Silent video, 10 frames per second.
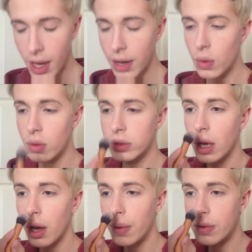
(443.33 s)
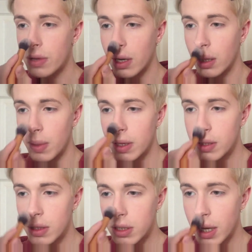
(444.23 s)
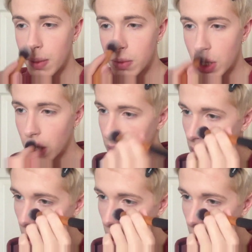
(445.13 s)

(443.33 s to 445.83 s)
and also just a little bit to the tip too.